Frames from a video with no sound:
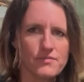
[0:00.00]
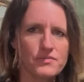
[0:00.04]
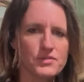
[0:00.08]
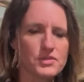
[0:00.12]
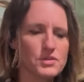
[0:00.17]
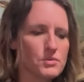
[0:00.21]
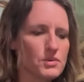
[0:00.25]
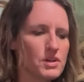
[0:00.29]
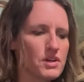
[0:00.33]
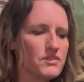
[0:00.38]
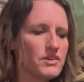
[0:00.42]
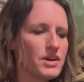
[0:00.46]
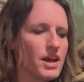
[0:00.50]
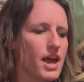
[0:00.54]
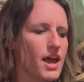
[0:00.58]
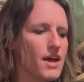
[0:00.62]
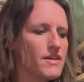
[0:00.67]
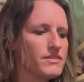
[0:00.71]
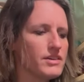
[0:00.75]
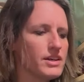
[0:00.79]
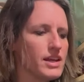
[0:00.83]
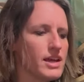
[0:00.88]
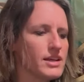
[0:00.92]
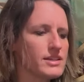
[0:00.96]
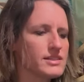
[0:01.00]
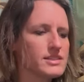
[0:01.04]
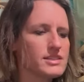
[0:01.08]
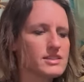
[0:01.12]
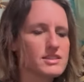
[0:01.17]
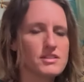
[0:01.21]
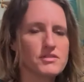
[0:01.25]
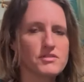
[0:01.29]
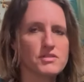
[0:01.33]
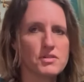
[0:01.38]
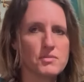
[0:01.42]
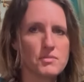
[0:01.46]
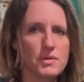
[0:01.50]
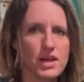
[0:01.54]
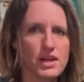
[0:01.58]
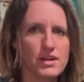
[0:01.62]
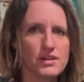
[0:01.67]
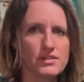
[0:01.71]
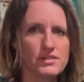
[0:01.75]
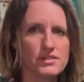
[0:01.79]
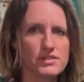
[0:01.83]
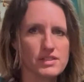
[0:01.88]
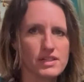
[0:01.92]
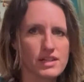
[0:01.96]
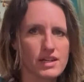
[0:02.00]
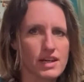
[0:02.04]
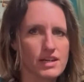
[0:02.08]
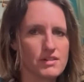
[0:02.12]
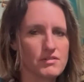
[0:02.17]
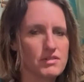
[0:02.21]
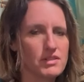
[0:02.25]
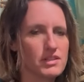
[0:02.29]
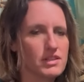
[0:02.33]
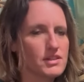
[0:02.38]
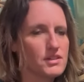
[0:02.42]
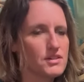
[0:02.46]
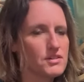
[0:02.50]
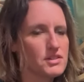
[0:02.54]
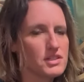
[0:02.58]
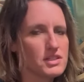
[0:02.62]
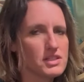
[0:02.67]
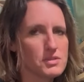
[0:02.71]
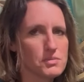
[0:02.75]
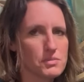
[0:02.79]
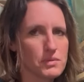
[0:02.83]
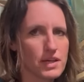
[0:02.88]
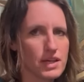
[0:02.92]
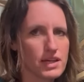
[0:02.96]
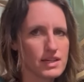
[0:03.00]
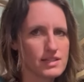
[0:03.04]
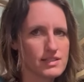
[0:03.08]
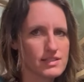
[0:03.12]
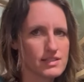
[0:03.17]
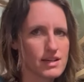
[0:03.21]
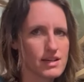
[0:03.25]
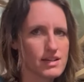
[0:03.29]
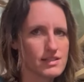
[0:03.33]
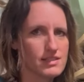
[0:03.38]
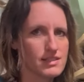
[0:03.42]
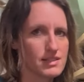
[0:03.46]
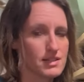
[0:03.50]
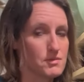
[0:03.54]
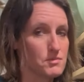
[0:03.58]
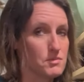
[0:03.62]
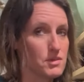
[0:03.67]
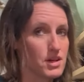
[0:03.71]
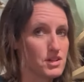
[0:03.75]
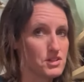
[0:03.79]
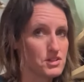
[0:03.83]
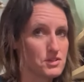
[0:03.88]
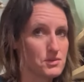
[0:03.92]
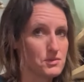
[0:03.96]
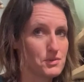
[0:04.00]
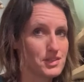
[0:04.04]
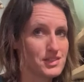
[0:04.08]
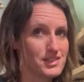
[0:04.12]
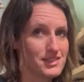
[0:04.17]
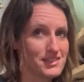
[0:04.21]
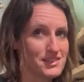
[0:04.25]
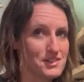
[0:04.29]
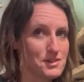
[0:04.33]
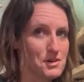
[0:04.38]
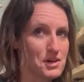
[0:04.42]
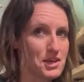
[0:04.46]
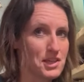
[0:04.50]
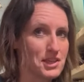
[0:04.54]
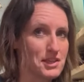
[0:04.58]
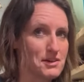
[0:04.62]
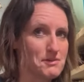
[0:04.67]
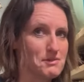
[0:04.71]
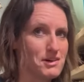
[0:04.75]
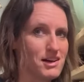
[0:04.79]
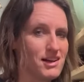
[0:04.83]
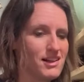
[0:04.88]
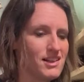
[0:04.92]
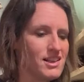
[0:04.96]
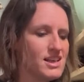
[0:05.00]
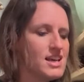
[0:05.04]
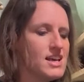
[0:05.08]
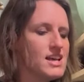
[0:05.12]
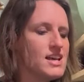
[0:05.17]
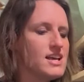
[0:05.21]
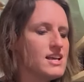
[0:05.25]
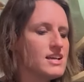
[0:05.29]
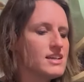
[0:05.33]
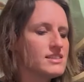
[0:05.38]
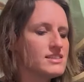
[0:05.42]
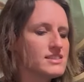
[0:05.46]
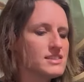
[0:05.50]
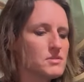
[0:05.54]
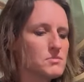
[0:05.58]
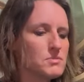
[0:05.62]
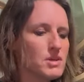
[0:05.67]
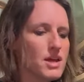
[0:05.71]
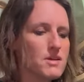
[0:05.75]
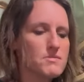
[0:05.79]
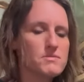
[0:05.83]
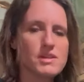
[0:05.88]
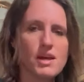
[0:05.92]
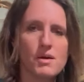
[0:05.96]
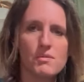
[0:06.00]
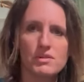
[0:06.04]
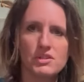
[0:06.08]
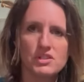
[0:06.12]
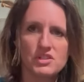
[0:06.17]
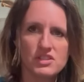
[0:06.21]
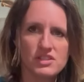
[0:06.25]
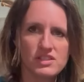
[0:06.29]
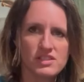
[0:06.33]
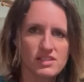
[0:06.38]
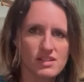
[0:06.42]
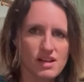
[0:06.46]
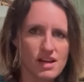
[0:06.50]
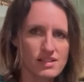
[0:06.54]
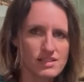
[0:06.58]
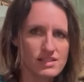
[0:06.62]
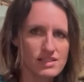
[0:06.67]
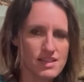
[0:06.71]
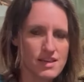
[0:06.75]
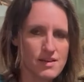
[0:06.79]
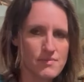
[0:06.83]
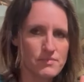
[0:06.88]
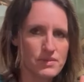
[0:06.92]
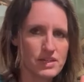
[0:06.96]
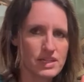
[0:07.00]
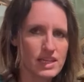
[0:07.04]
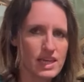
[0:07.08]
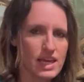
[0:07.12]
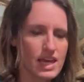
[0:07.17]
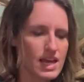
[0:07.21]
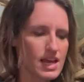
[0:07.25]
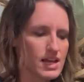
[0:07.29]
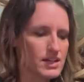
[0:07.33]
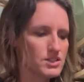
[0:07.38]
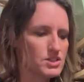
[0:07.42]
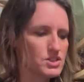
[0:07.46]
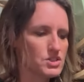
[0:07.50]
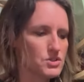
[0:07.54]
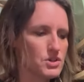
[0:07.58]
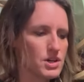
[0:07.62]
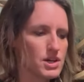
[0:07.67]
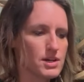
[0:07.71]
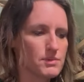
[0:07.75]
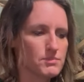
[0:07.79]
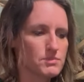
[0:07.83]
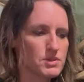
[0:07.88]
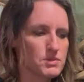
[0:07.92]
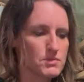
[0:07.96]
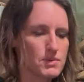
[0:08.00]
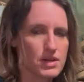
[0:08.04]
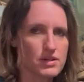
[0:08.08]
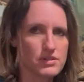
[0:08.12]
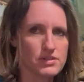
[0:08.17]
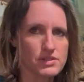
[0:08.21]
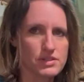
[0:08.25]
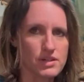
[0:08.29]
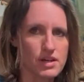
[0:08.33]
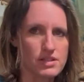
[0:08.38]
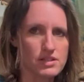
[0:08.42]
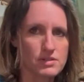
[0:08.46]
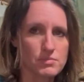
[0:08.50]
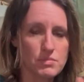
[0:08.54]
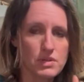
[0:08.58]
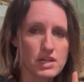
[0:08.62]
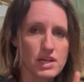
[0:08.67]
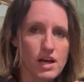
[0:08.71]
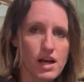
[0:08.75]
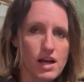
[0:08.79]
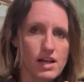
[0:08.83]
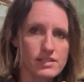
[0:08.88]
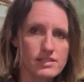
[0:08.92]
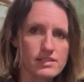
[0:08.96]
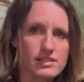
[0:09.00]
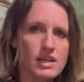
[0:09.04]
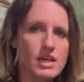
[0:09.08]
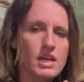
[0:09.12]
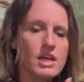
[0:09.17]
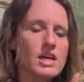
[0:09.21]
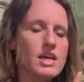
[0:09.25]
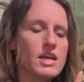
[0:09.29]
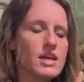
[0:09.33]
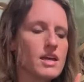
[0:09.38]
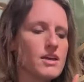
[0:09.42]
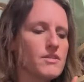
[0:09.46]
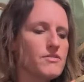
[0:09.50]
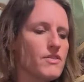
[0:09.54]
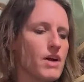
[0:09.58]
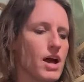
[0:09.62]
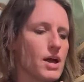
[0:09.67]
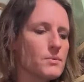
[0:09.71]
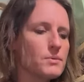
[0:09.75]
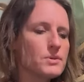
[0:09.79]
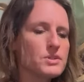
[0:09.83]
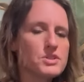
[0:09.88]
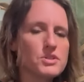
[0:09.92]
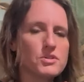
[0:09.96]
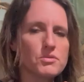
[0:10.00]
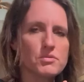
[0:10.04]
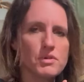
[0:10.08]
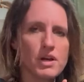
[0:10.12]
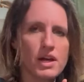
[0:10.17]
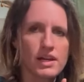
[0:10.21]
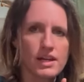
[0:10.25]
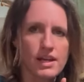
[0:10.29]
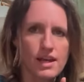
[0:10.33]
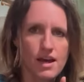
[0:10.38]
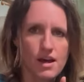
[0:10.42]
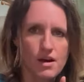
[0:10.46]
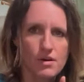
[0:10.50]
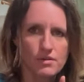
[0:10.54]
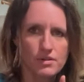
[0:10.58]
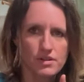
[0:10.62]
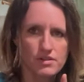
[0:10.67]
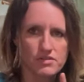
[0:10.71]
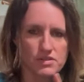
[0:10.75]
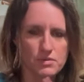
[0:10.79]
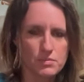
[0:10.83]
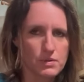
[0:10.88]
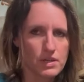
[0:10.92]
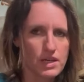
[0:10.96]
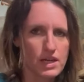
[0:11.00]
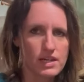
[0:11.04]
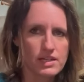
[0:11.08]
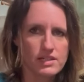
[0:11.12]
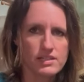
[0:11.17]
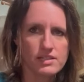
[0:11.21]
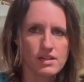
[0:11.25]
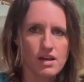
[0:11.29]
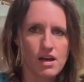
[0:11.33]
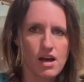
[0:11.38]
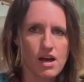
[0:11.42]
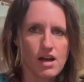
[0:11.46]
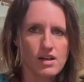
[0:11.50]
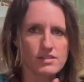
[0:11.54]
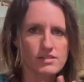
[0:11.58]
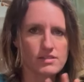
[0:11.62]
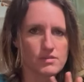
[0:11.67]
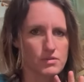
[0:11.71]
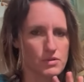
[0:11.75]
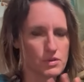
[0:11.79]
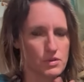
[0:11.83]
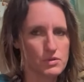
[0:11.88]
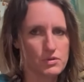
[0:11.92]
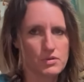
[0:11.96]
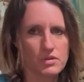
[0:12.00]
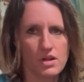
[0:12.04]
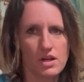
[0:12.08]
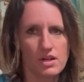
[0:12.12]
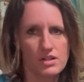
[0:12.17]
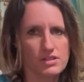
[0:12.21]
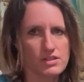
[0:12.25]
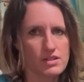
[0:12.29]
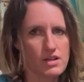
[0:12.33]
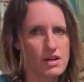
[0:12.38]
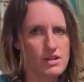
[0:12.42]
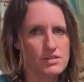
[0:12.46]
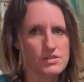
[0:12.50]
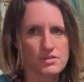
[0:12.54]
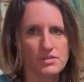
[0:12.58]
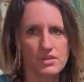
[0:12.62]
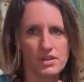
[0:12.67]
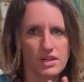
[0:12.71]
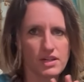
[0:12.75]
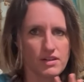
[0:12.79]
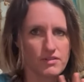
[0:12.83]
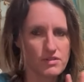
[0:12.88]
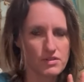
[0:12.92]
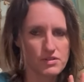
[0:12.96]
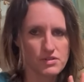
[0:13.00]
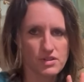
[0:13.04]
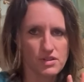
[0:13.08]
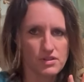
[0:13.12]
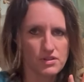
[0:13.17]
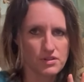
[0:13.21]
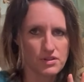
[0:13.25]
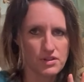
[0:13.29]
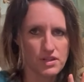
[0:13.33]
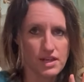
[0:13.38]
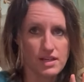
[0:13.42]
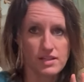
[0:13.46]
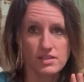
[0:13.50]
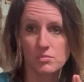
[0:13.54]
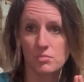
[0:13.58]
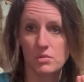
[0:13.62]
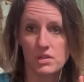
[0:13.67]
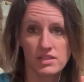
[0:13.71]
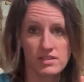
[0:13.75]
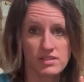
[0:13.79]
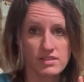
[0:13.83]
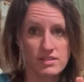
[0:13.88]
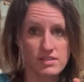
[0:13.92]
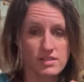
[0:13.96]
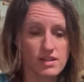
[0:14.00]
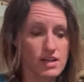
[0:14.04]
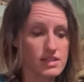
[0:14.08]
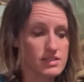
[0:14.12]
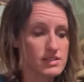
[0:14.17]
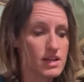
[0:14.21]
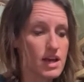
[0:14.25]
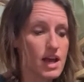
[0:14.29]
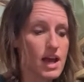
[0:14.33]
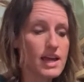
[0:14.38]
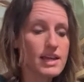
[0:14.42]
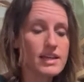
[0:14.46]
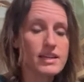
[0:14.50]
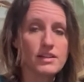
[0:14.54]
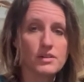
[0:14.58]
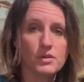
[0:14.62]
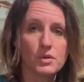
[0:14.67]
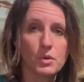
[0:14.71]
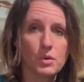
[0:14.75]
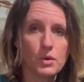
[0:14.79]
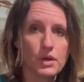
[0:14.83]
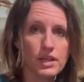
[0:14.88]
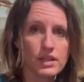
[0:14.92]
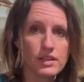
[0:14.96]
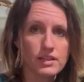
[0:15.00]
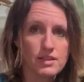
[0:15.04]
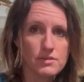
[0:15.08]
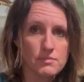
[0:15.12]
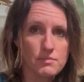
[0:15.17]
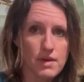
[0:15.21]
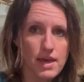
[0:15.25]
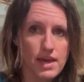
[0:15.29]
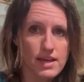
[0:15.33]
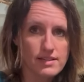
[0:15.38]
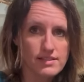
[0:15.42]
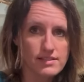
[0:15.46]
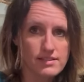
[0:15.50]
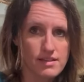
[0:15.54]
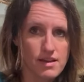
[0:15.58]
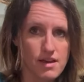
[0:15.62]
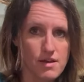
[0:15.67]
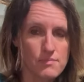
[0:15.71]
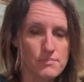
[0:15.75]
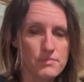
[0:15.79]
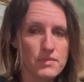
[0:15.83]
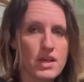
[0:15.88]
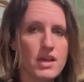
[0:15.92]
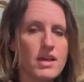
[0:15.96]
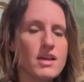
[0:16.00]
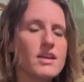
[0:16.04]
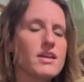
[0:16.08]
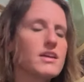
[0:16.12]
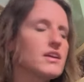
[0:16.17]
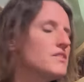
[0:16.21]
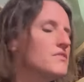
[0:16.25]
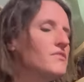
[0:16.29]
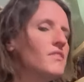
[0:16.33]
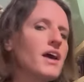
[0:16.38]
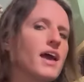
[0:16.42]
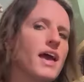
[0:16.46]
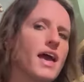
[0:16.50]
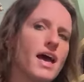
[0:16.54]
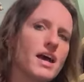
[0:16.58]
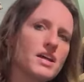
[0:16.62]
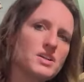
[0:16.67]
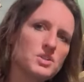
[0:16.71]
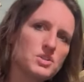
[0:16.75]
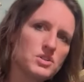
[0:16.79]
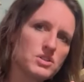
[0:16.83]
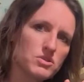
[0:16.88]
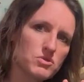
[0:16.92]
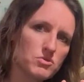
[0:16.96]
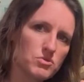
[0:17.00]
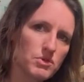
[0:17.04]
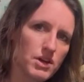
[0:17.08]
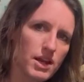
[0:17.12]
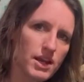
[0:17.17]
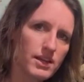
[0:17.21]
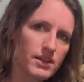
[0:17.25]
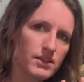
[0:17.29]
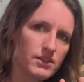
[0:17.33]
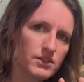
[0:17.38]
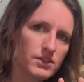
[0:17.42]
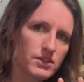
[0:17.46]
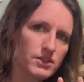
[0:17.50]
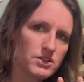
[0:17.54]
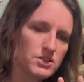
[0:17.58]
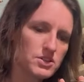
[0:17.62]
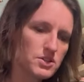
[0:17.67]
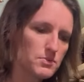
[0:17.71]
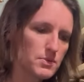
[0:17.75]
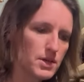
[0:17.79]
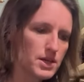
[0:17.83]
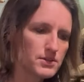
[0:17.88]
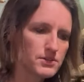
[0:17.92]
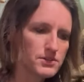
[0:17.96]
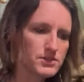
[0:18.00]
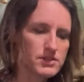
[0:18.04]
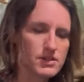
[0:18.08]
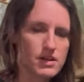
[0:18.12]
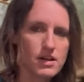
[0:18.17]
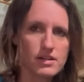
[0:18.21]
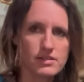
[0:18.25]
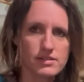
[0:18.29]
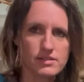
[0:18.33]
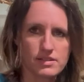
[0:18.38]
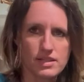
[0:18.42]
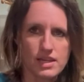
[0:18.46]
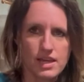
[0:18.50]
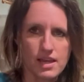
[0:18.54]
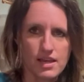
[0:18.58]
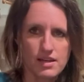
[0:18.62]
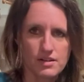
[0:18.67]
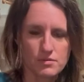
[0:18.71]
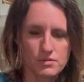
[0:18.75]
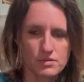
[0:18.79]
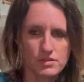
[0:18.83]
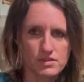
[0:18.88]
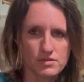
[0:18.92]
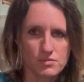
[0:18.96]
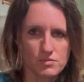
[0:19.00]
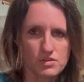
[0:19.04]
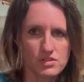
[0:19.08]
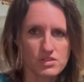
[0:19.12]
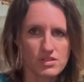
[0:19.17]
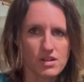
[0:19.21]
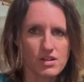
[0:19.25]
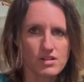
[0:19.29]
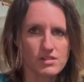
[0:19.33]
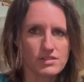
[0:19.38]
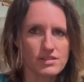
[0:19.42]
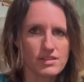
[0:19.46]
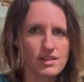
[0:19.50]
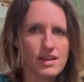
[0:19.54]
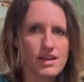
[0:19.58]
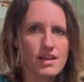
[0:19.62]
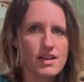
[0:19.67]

So whenever I have an excess of tomatoes and I really don't need spaghetti sauce and I'm not sure what to do with them all, sometimes I will just sauce them and can straight up tomato sauce because if I were to run out of spaghetti sauce or goulash sauce or any of those other things, pizza sauce, I could quickly make some if I had just regular tomato sauce canned with some salt.